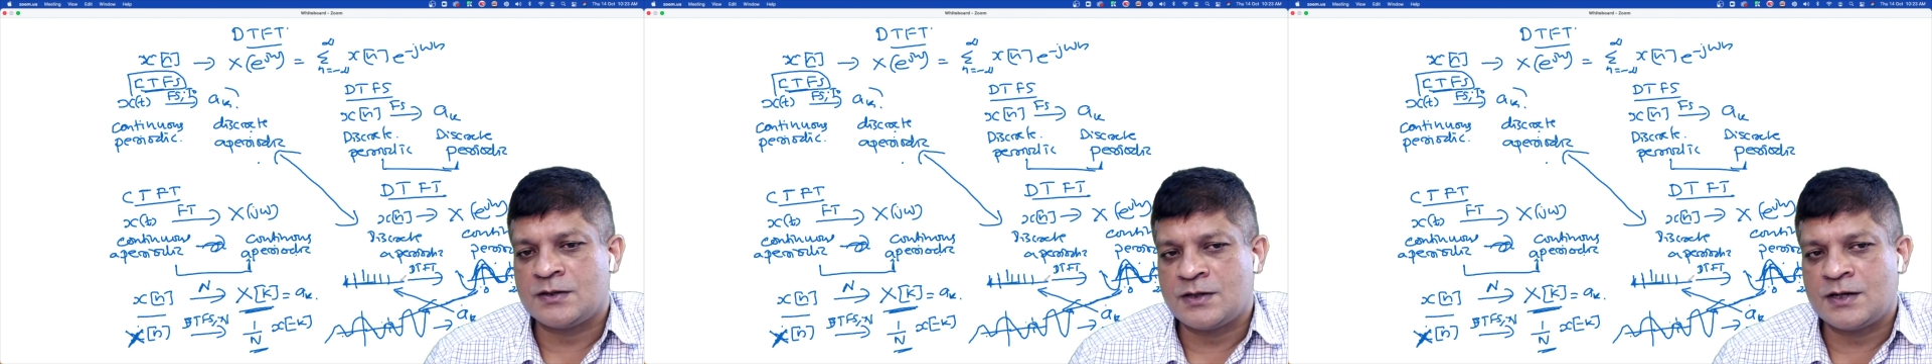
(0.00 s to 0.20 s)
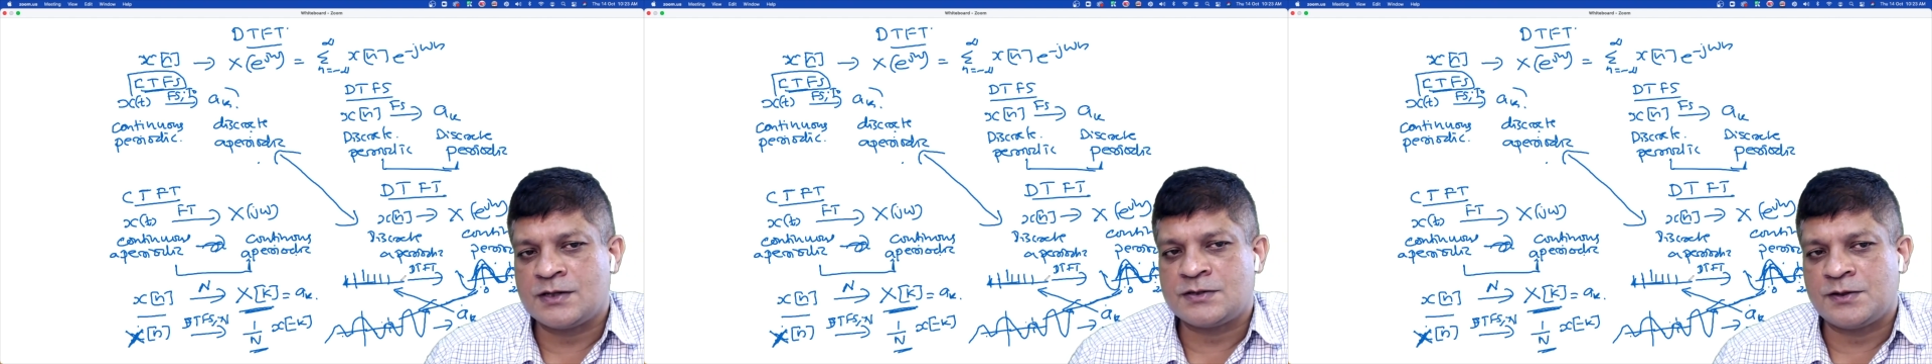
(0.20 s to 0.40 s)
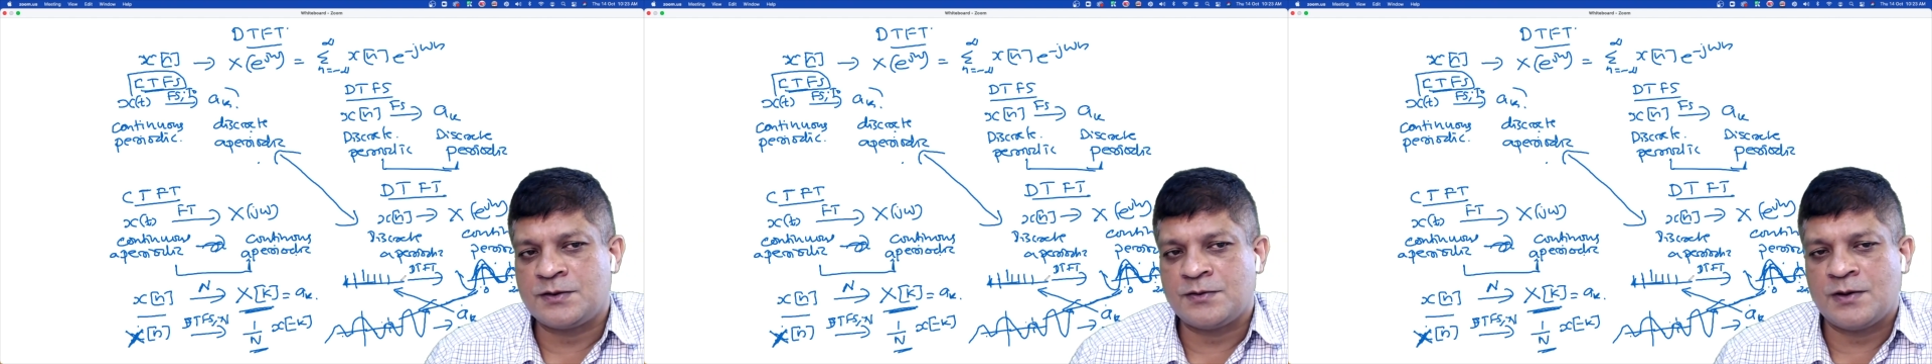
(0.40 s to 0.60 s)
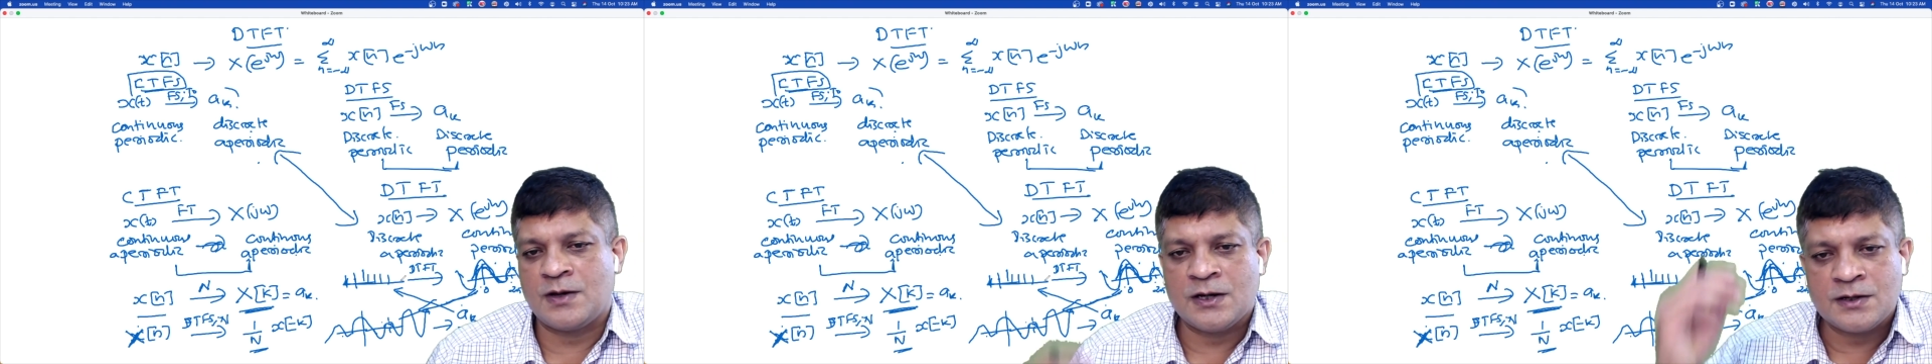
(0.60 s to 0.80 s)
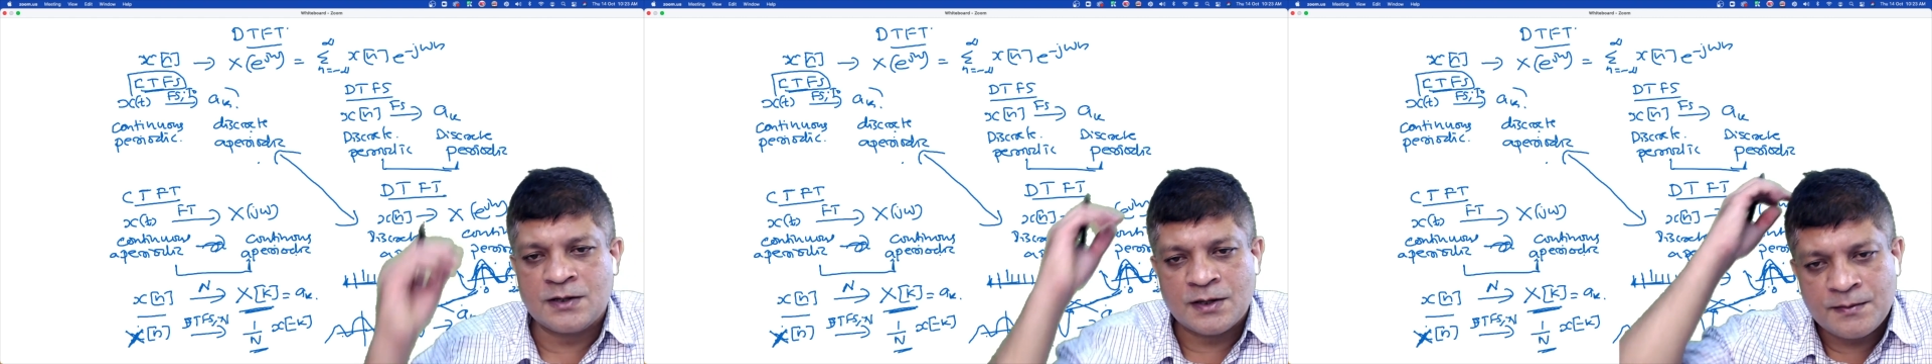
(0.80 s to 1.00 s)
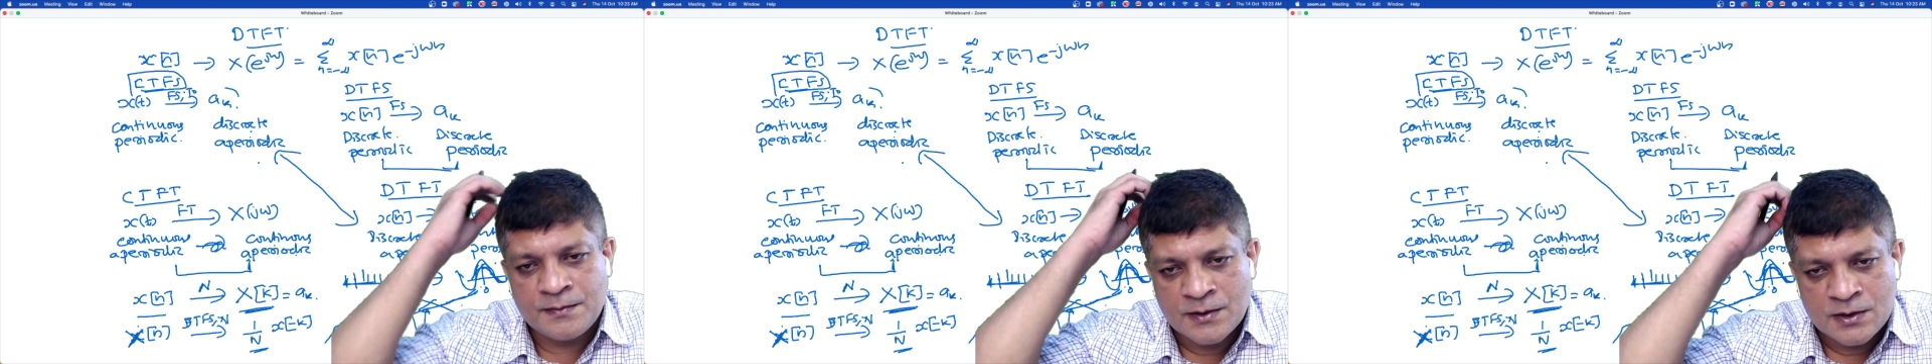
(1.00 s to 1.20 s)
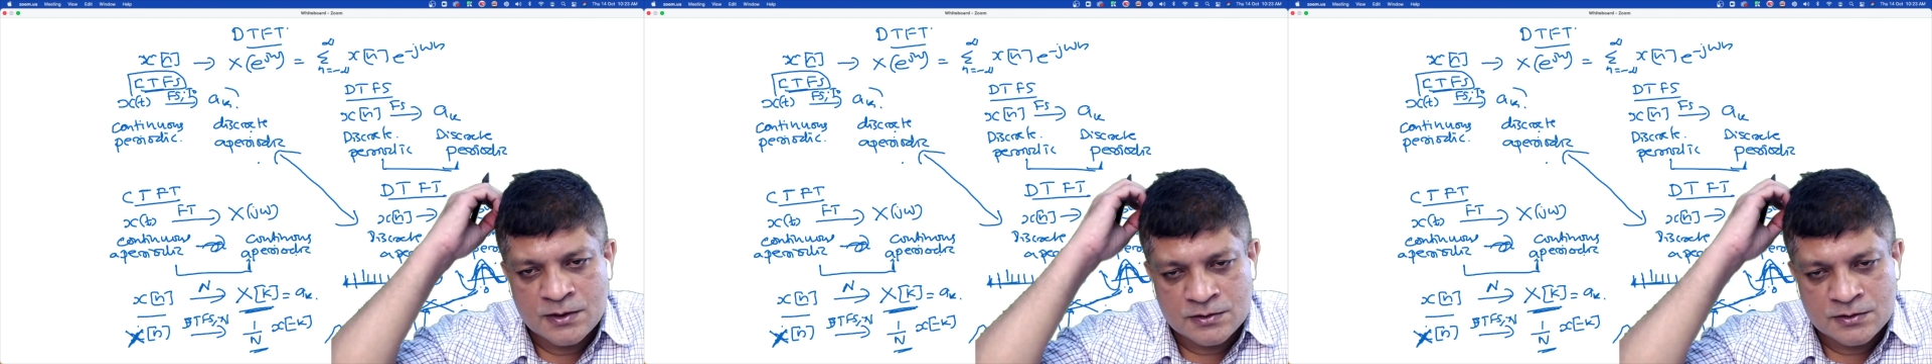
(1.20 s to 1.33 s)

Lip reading: There is a duality.